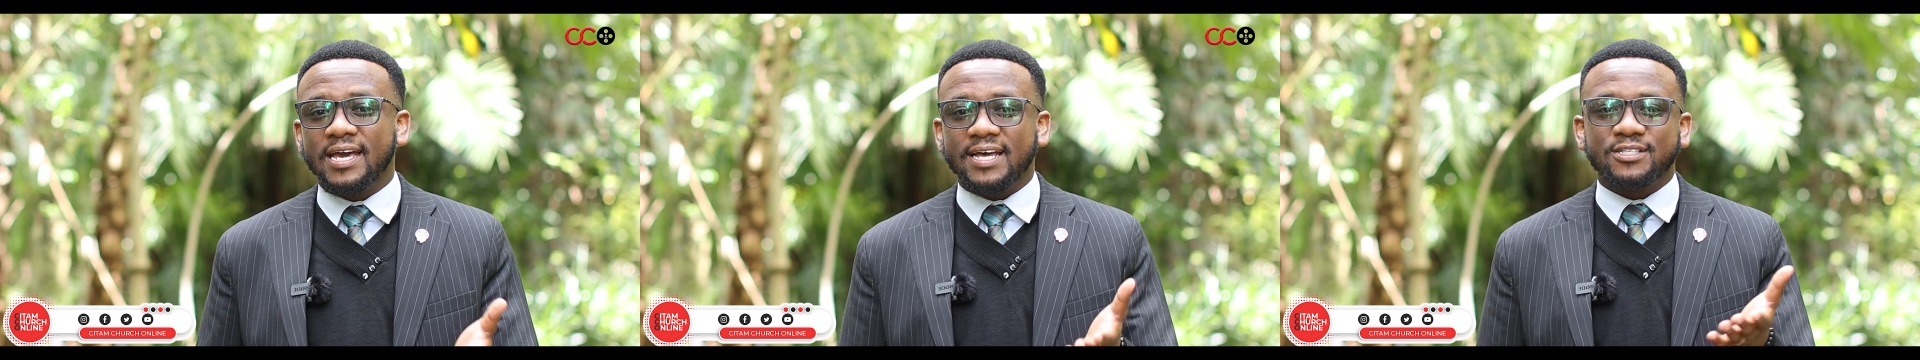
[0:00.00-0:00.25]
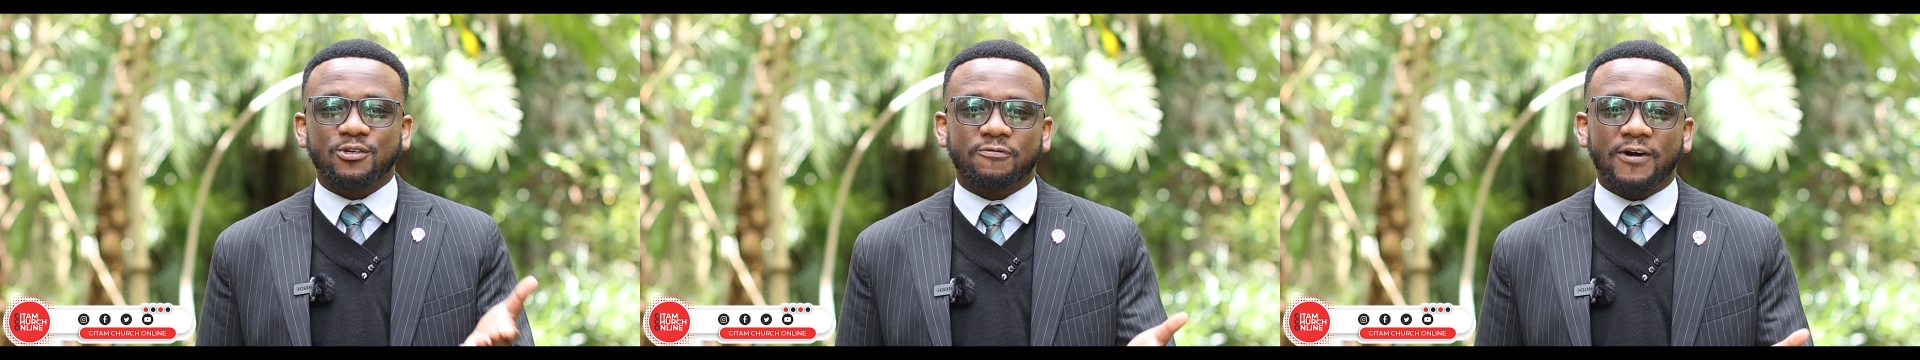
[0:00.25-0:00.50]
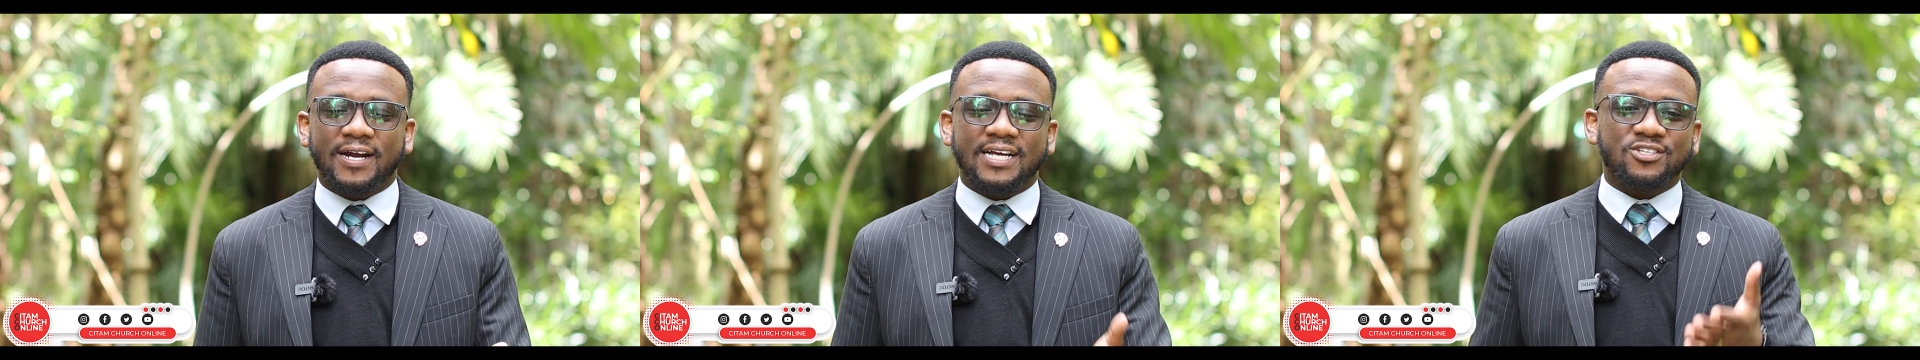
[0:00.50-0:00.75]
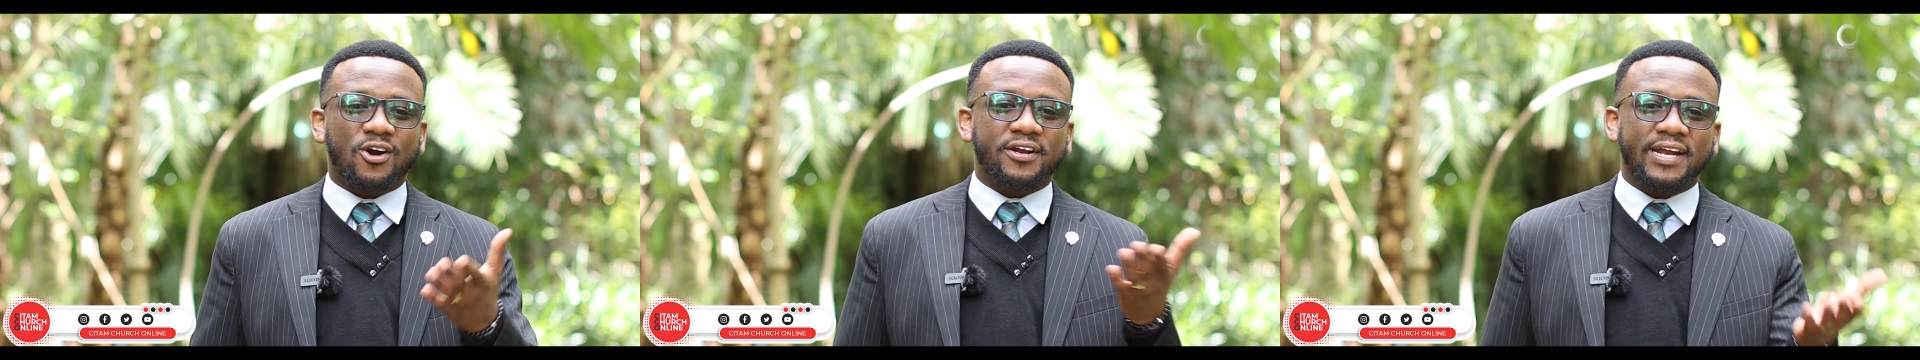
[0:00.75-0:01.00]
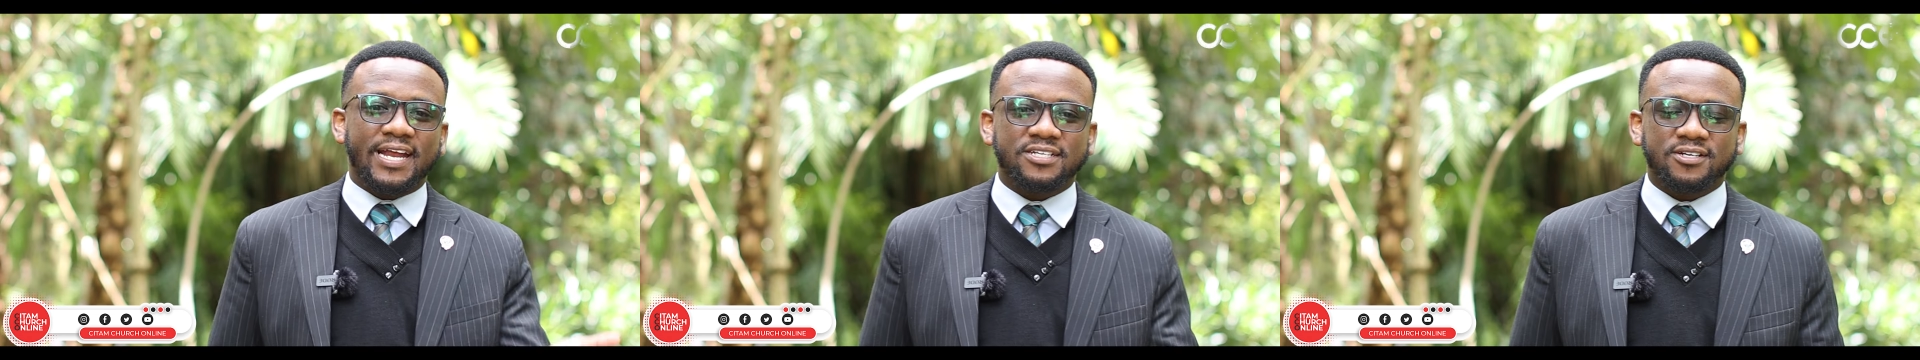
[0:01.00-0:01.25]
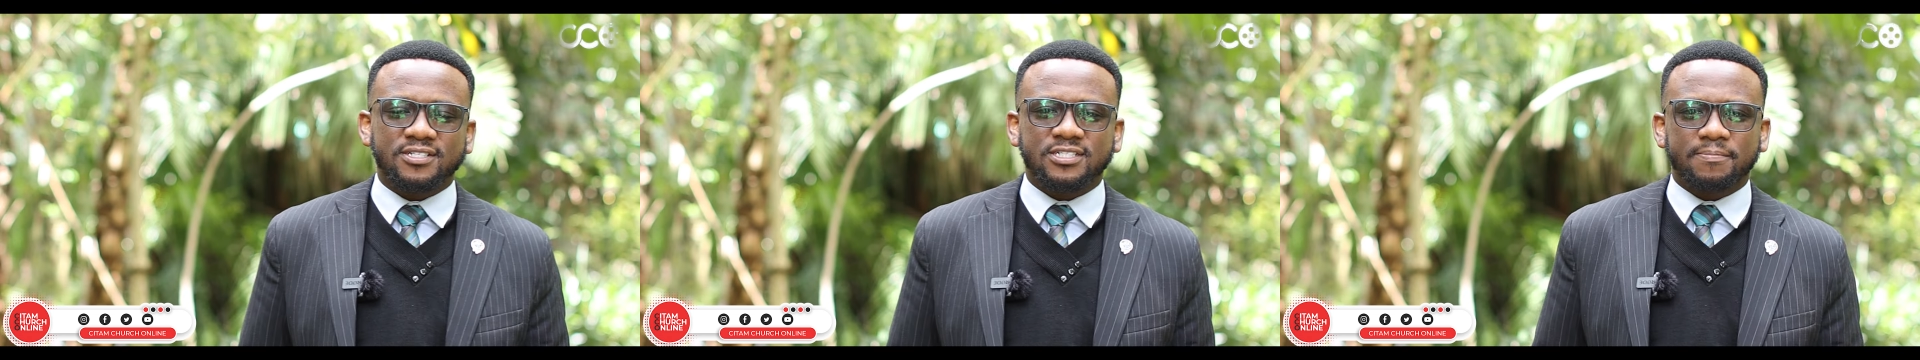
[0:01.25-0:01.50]
insofar as our
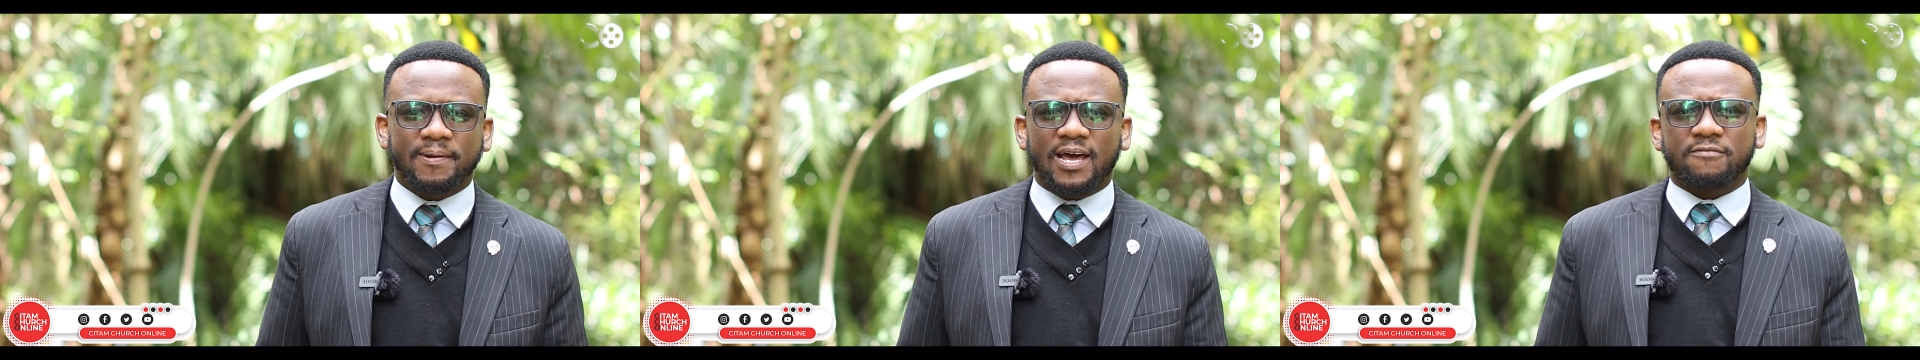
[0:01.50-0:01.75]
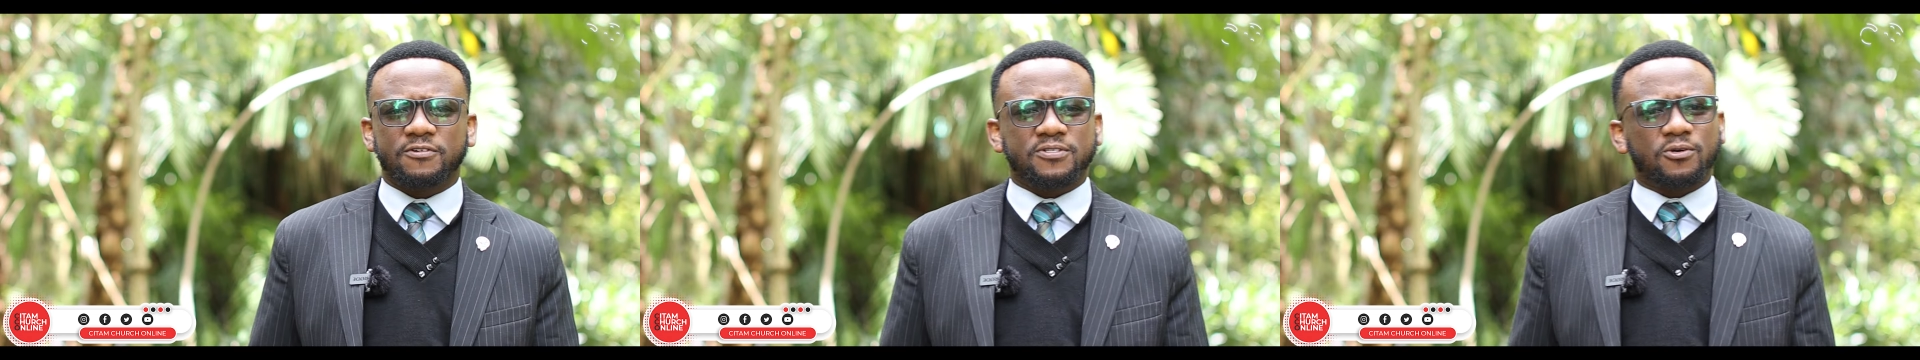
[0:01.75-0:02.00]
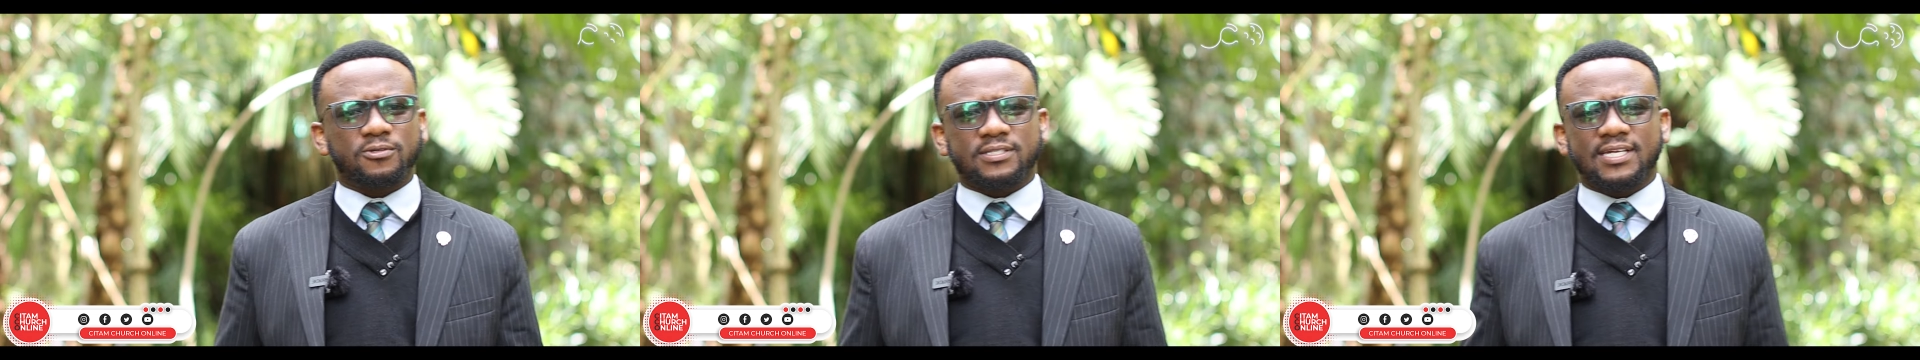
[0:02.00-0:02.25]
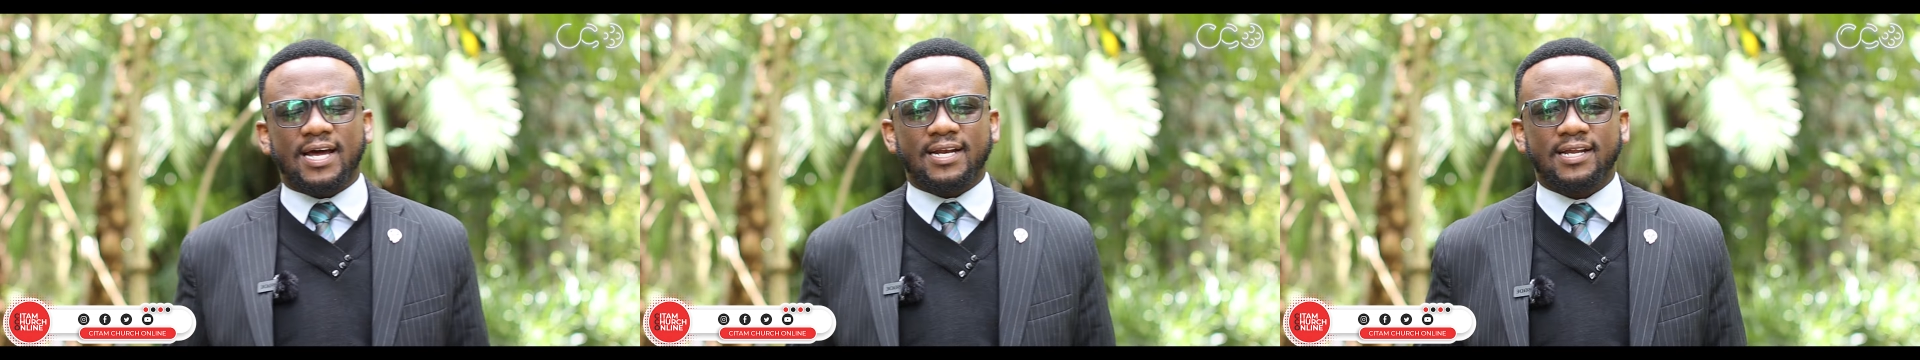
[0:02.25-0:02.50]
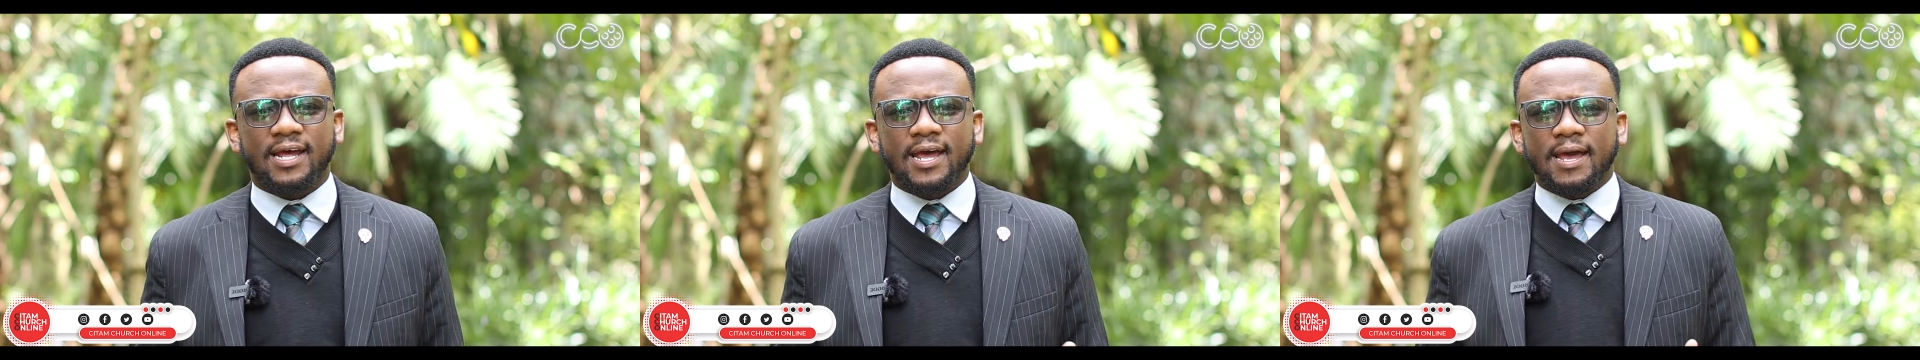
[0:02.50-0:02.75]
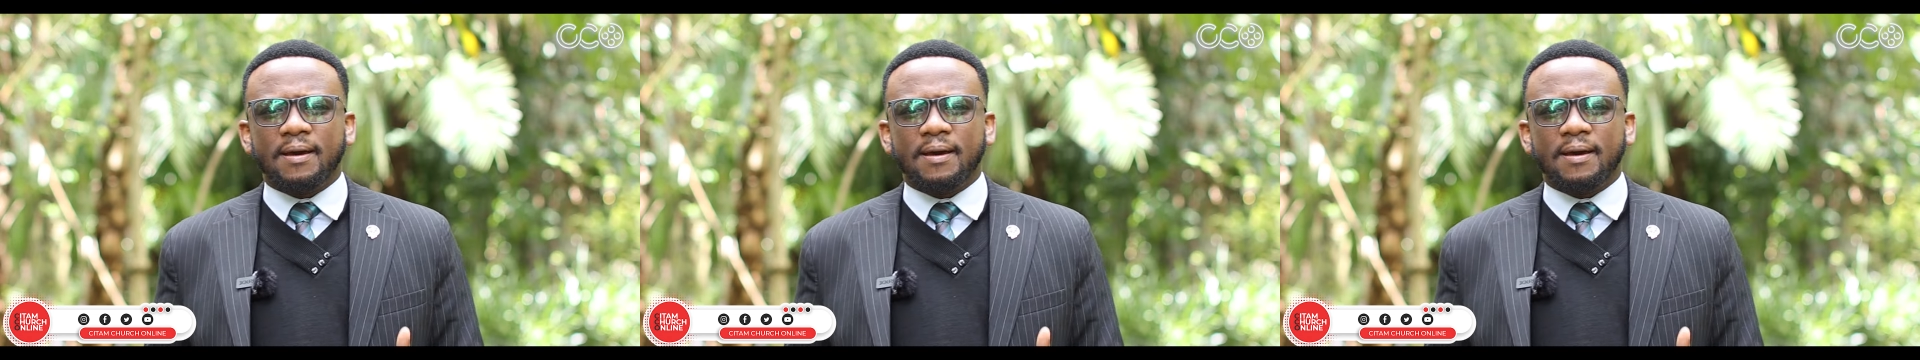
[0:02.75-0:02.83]
relationship life is concerned.